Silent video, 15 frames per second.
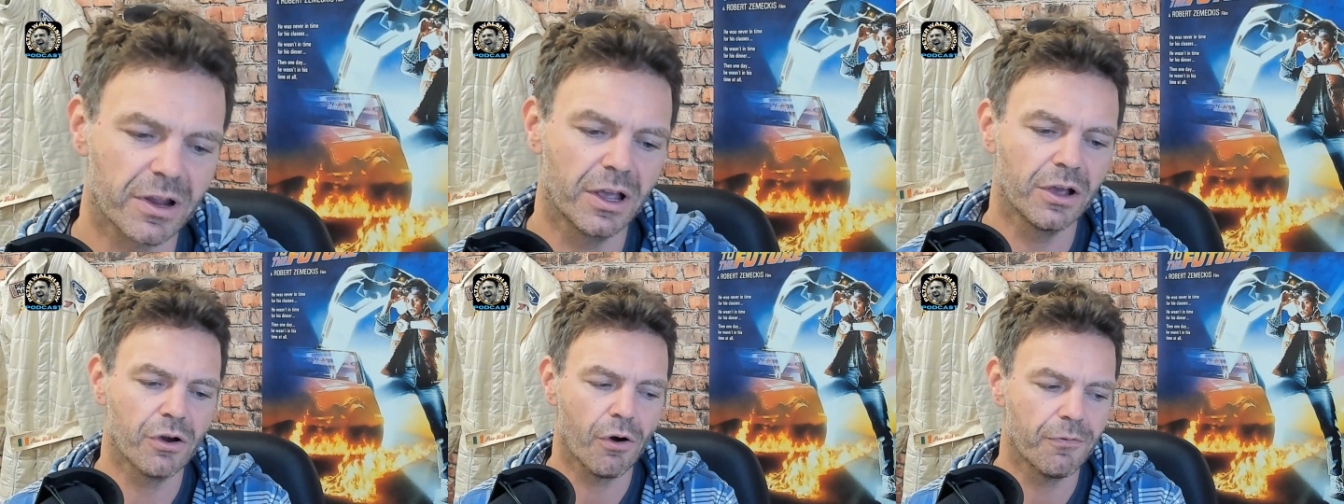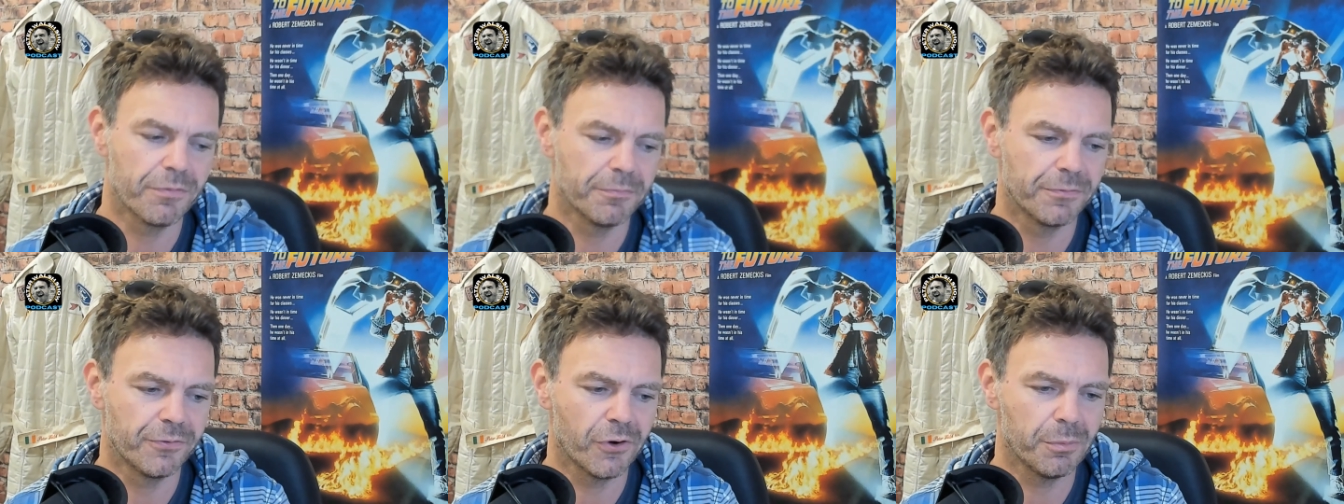go from
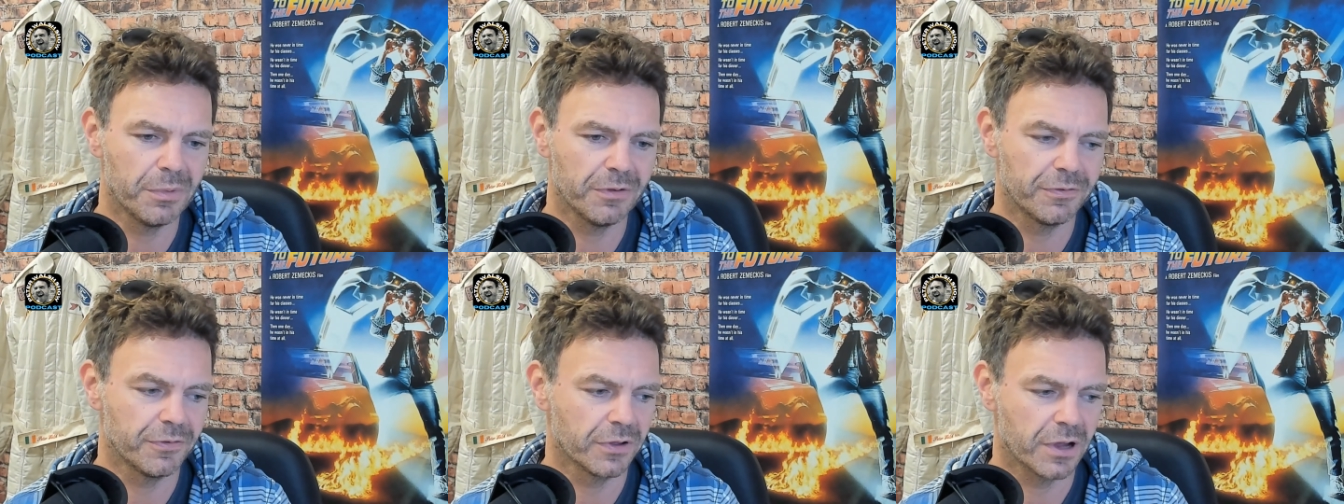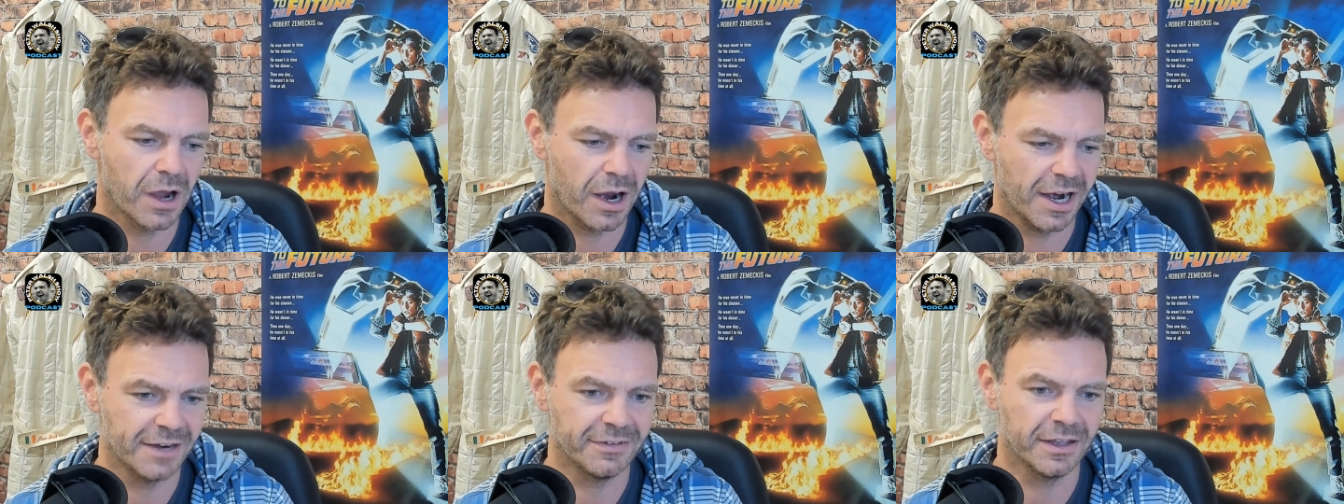Formula
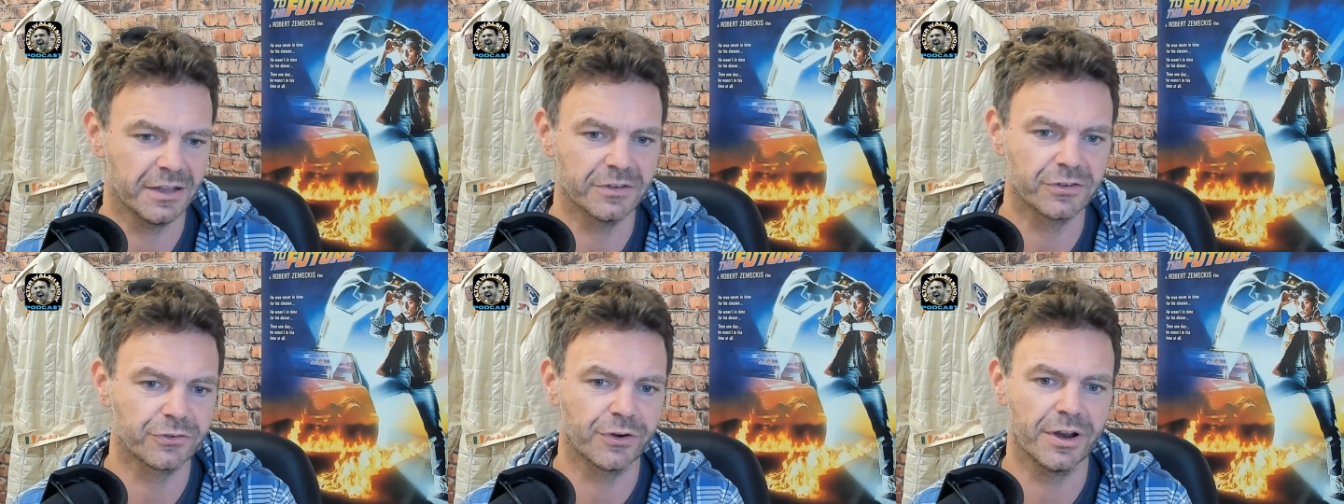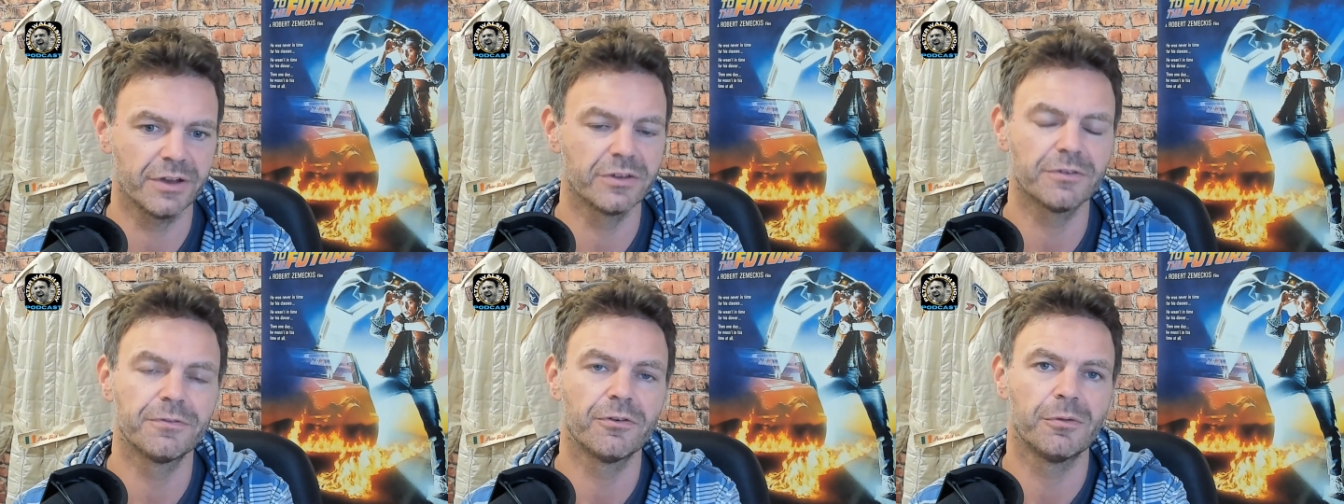karting straight into
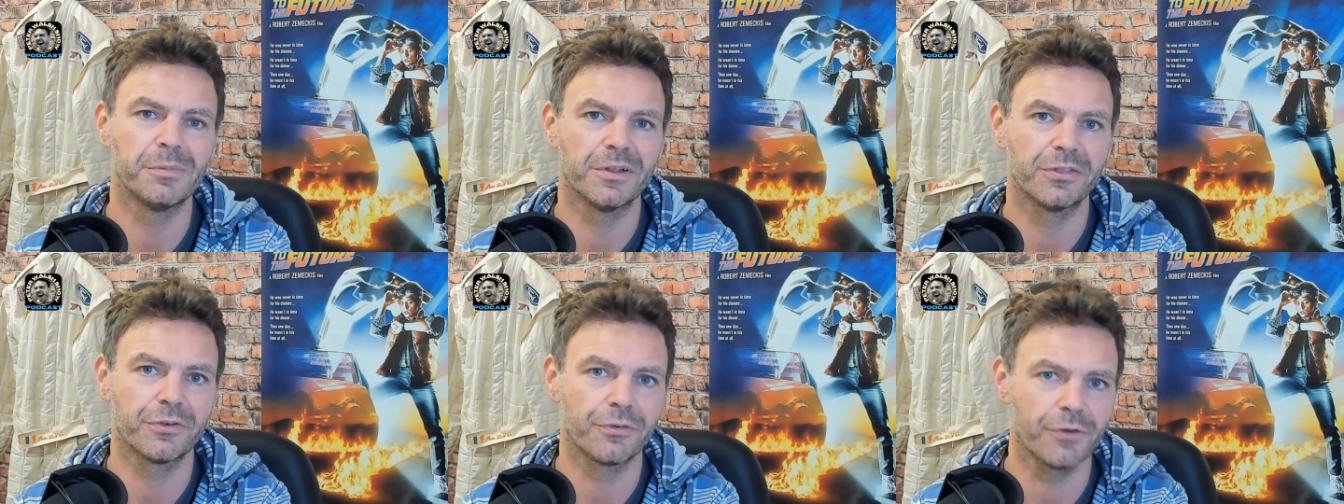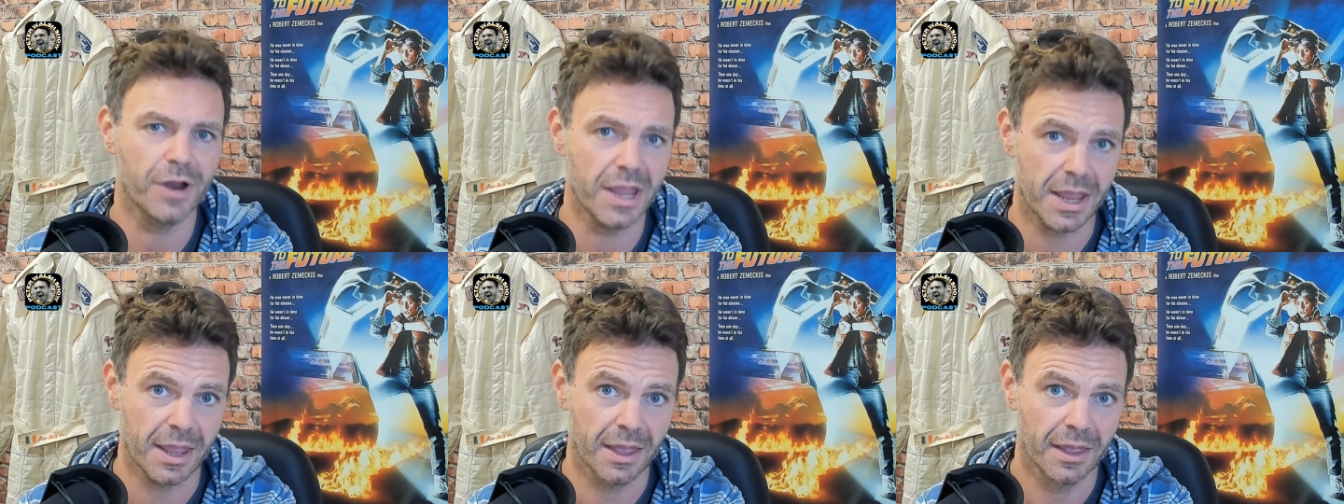Formula
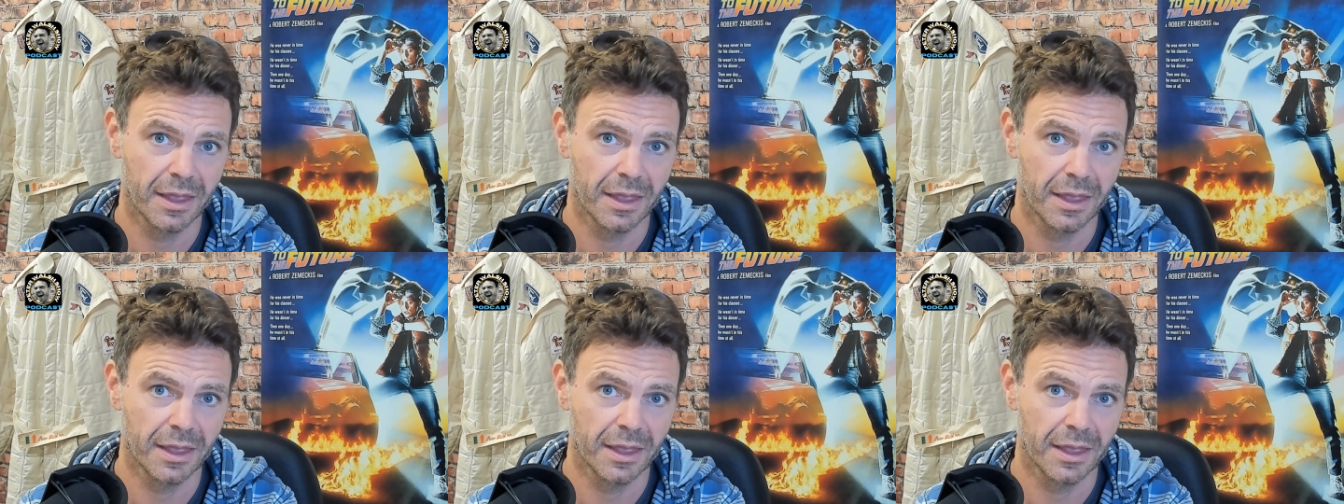3,